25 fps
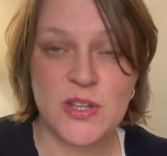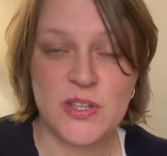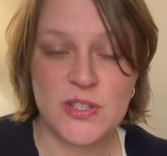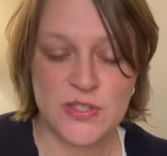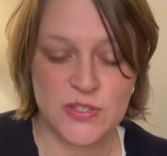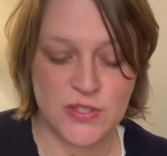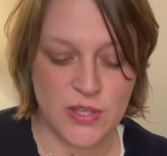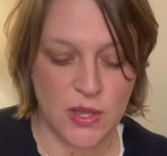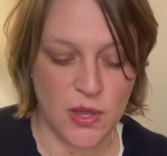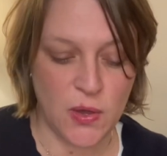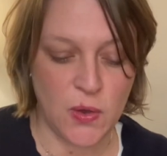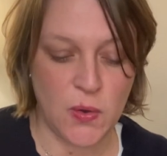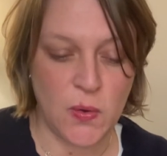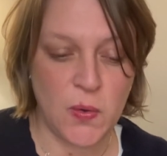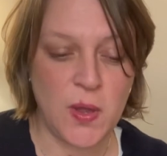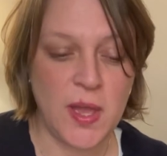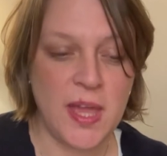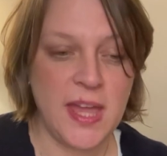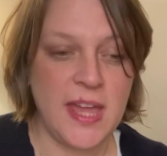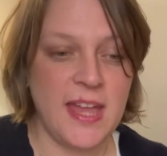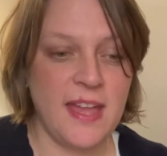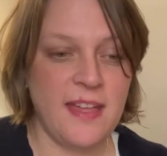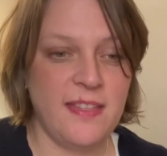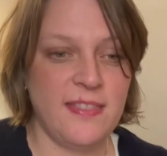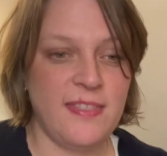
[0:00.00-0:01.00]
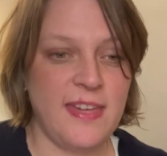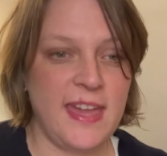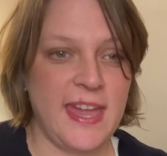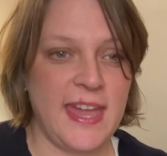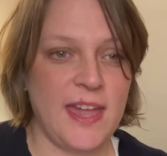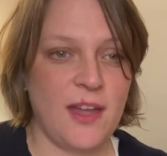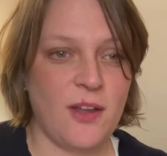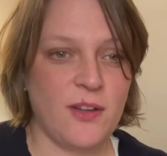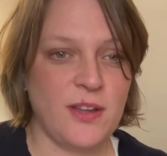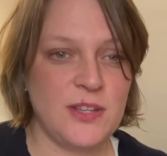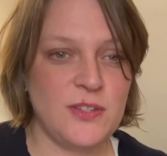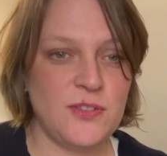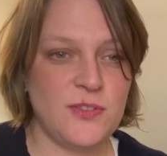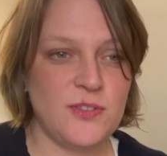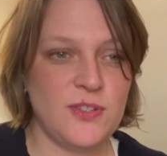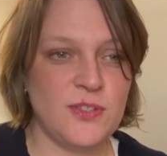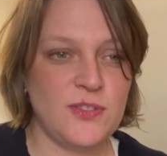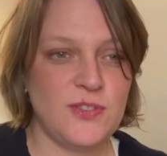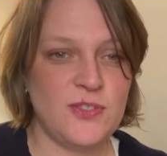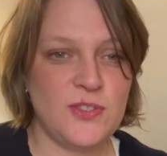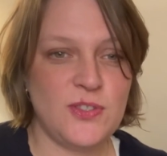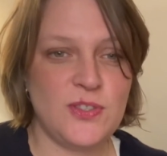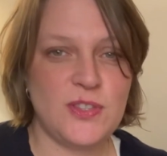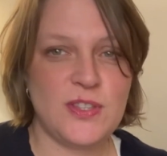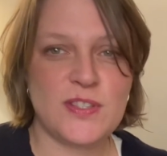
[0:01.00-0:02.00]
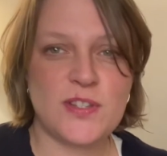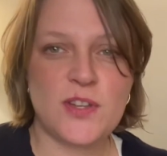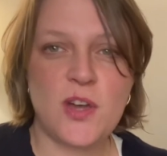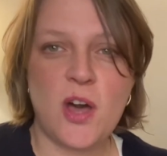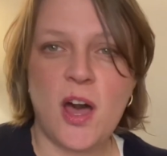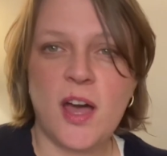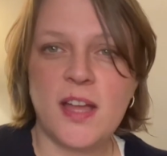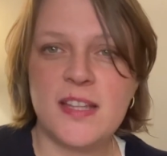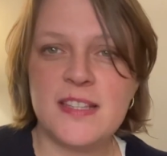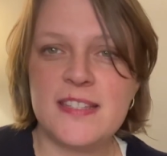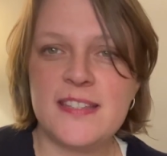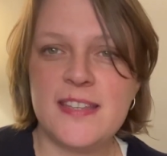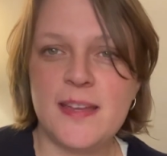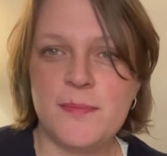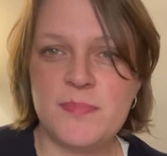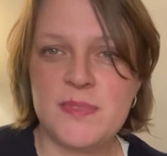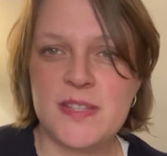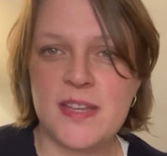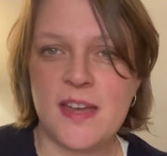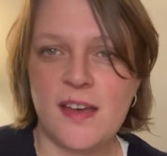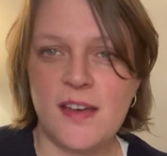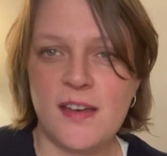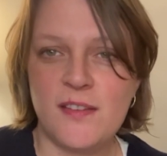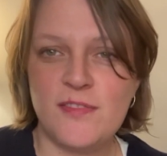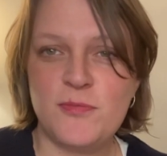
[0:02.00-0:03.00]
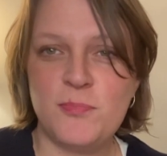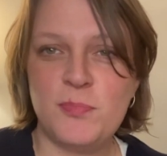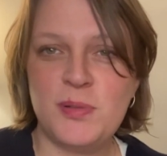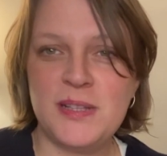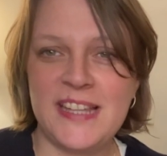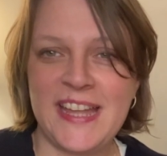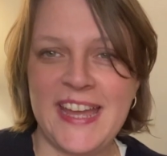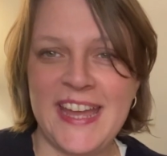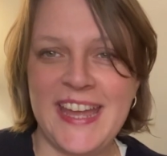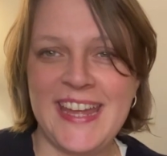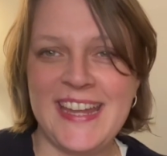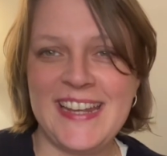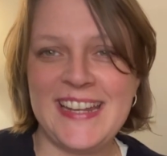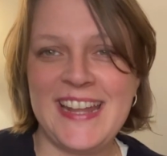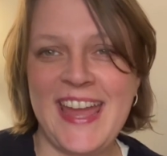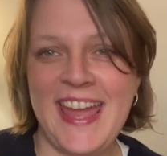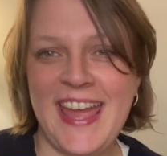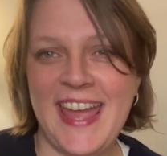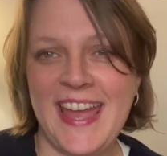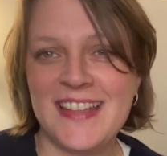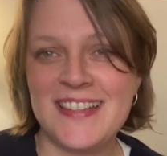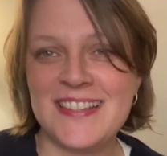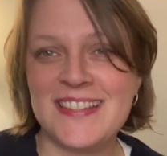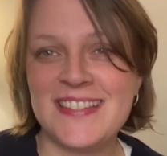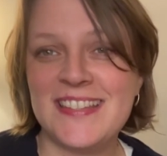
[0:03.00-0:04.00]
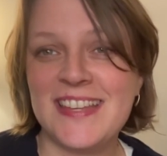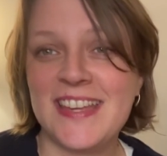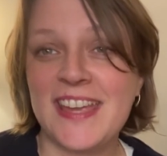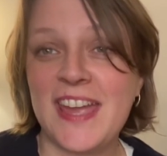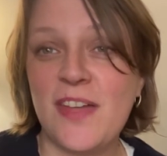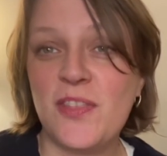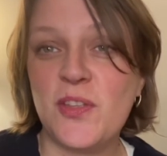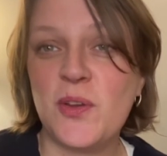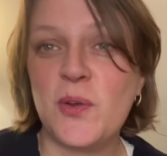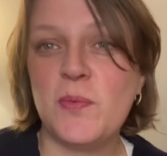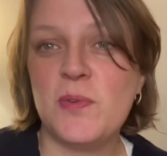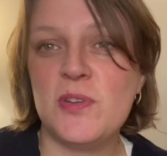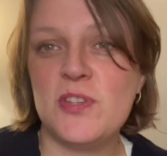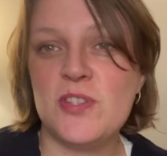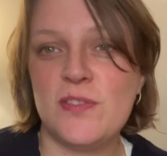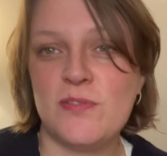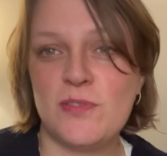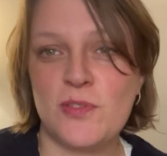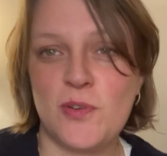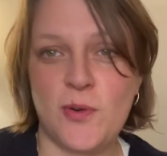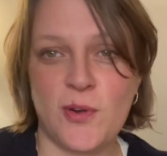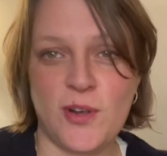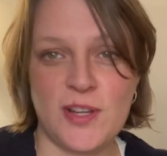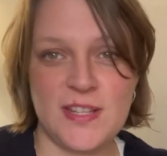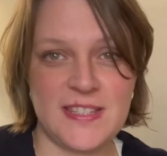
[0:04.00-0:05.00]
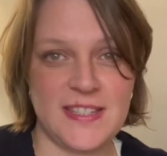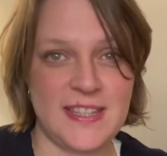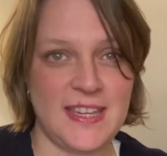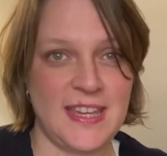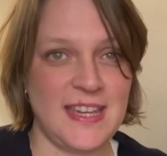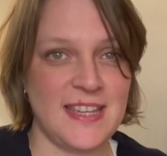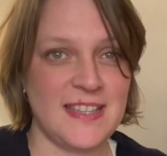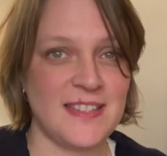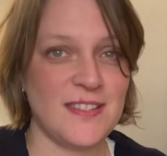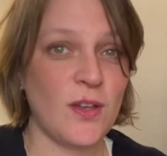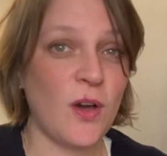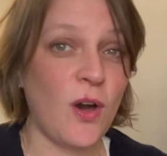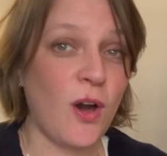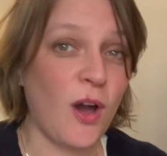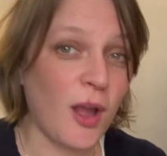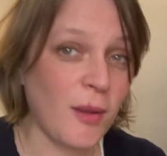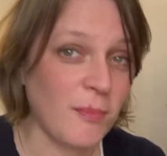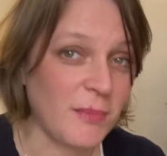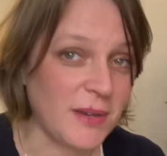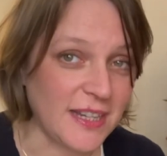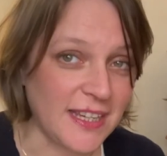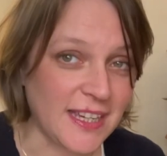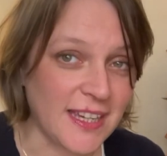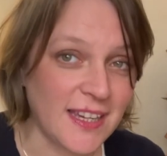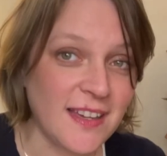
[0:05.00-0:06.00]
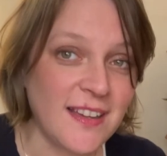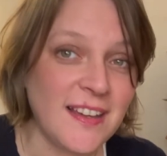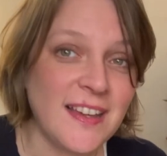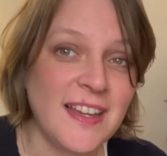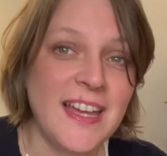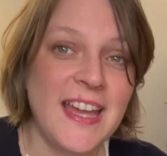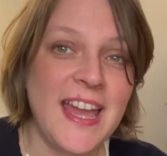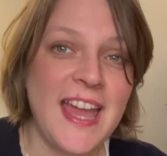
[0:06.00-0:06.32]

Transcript: So they are introduced to this concept of playing hands together, which of course is harmony,